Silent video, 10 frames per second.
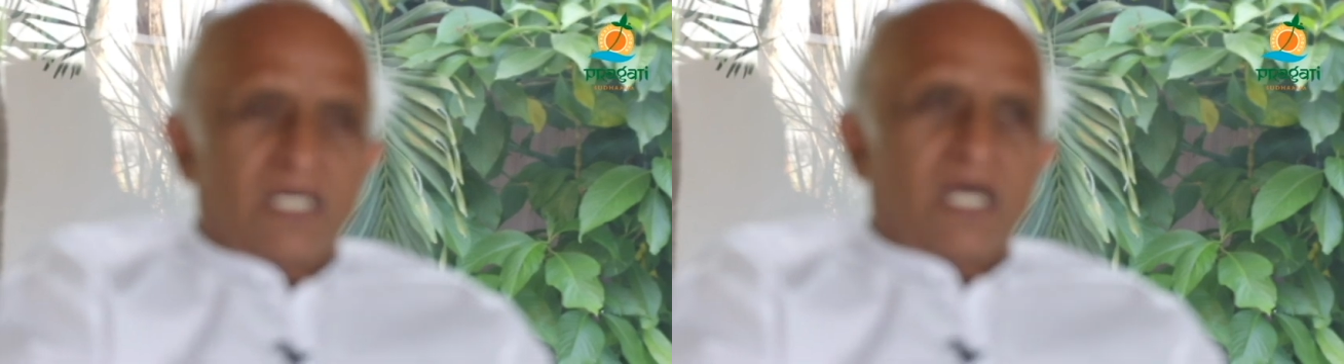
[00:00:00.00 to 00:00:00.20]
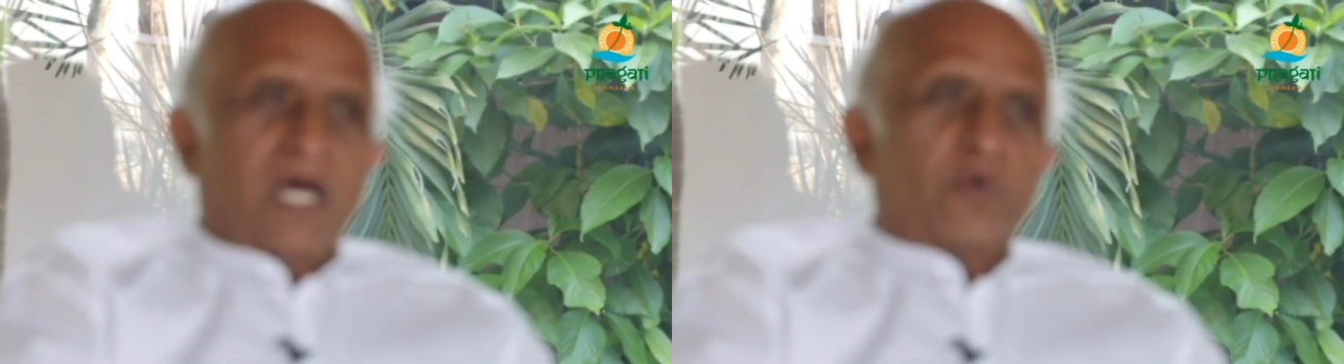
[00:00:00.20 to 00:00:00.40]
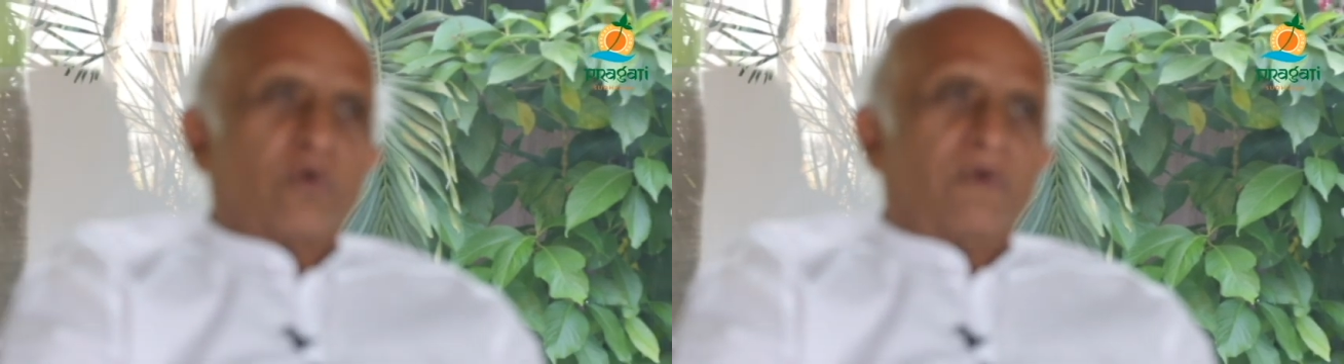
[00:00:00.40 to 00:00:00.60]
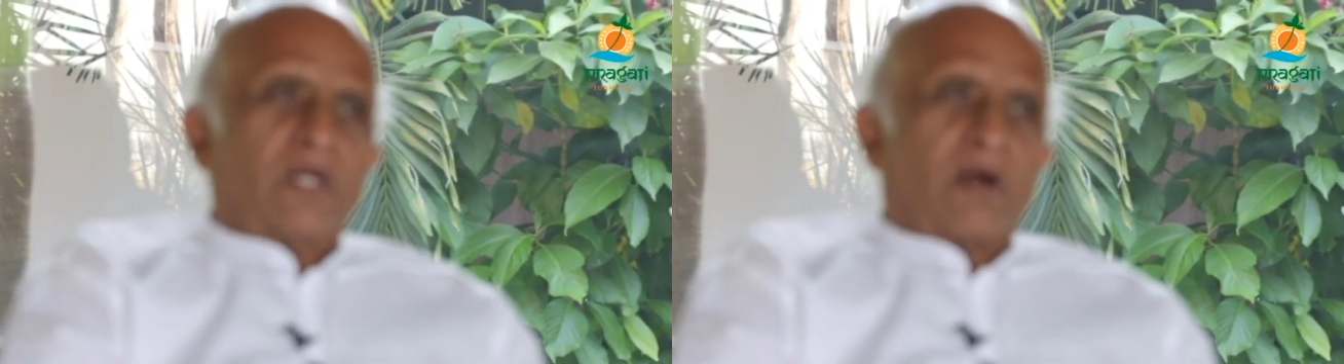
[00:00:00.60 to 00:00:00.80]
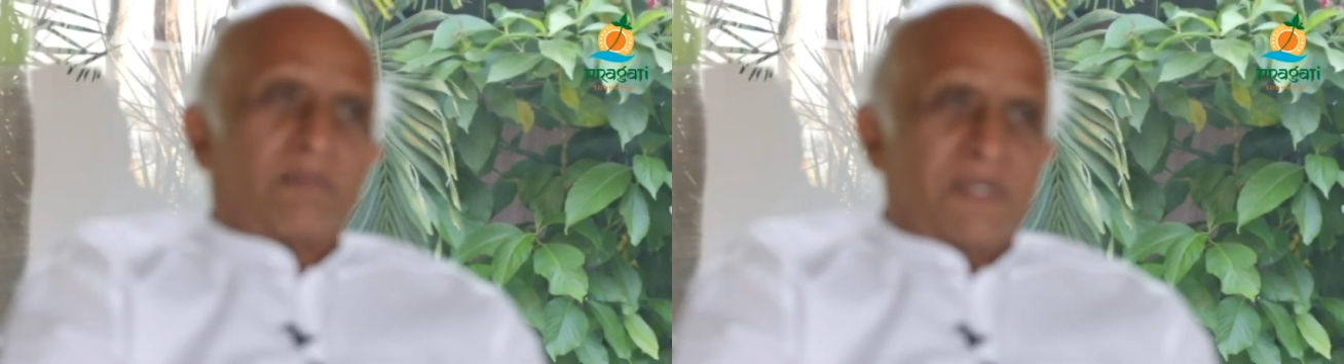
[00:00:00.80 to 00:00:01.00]
and who will
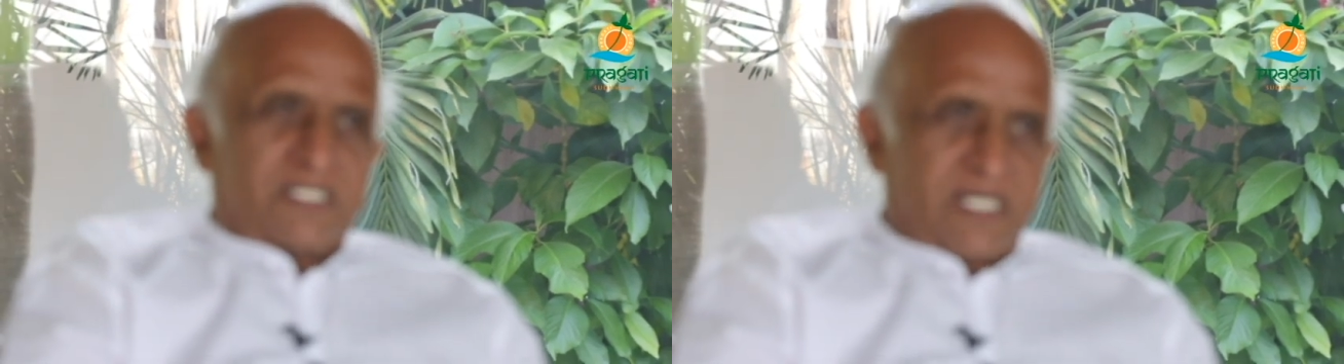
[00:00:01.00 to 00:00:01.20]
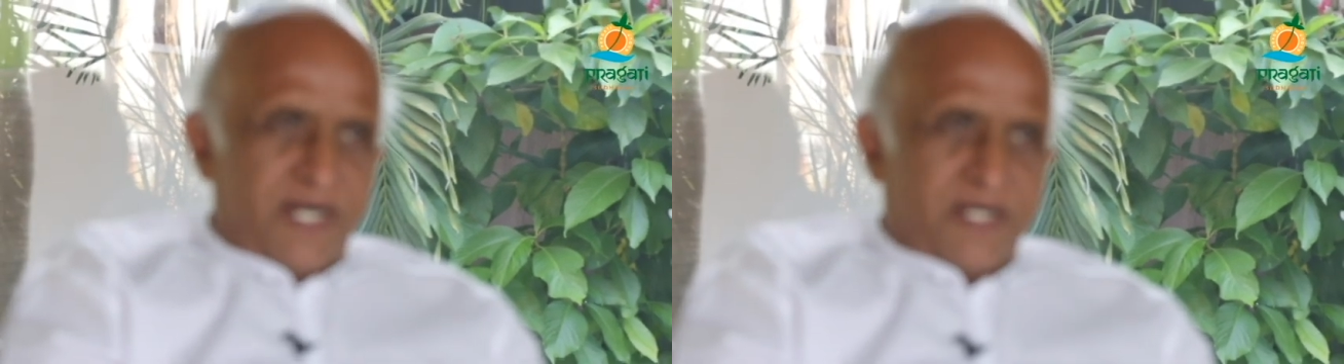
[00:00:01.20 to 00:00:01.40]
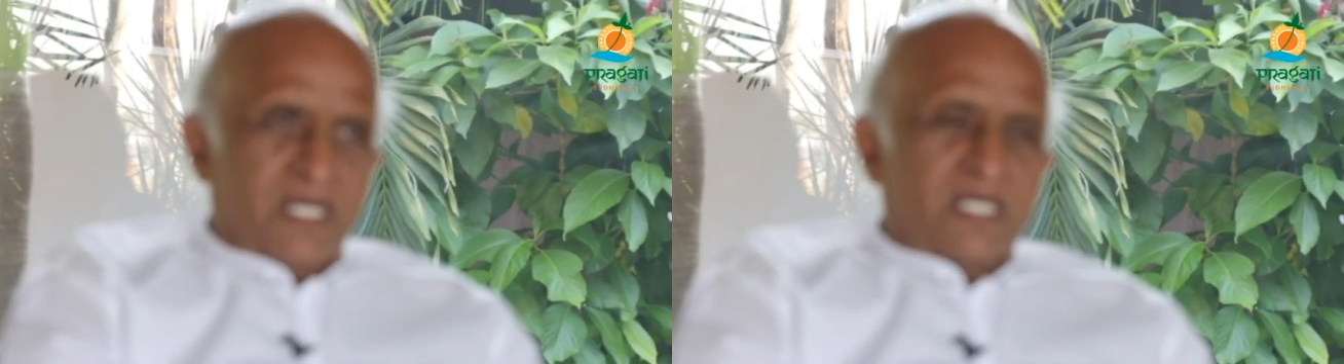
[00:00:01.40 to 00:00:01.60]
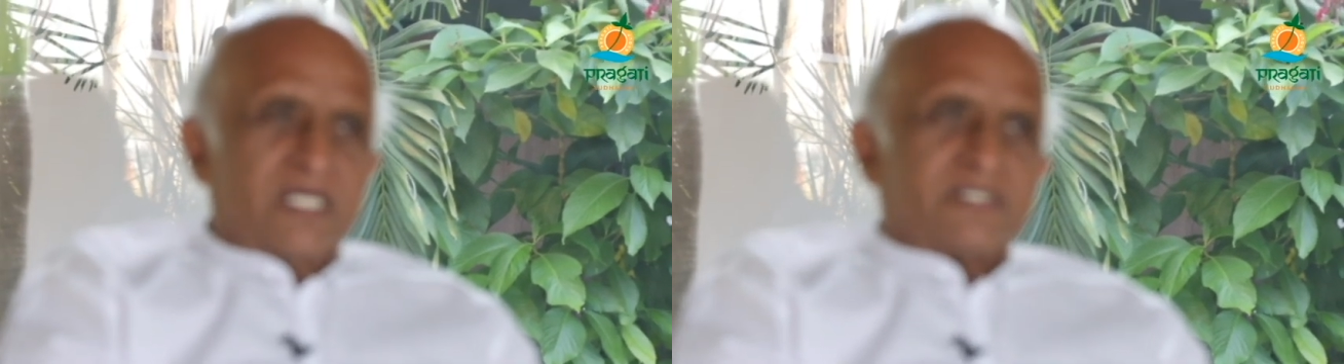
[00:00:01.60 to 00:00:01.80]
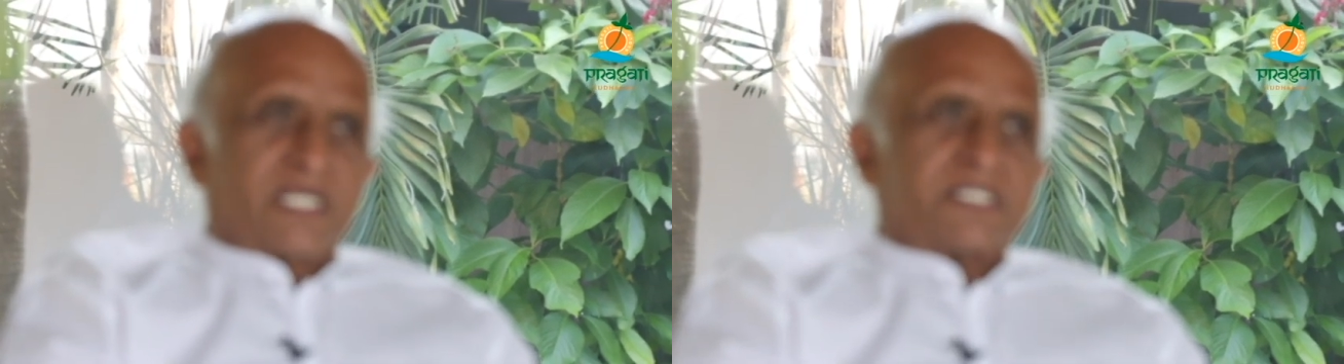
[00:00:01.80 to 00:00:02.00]
not mislead.
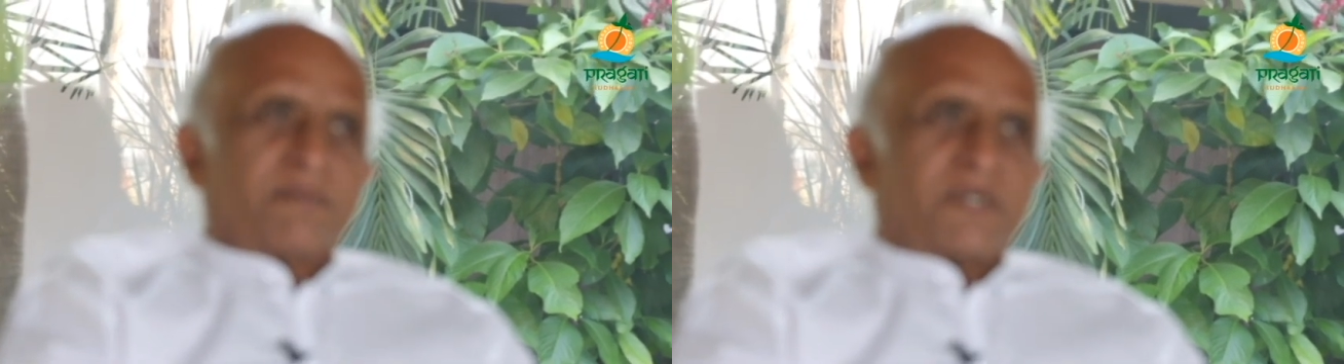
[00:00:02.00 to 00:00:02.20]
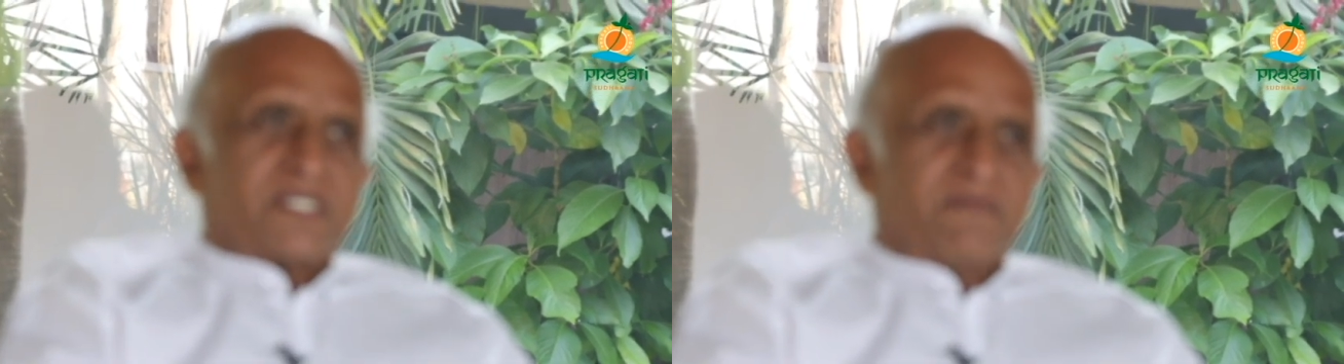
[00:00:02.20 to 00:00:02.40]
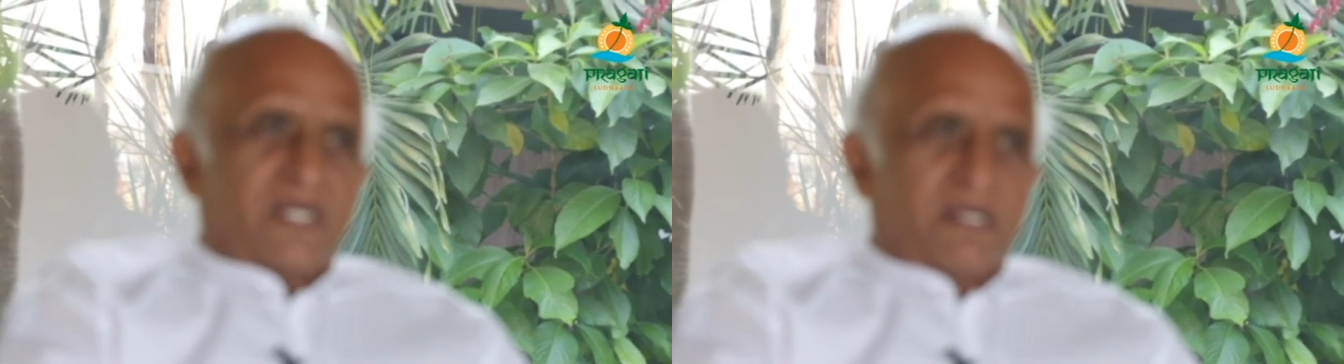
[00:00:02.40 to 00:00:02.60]
Such a person,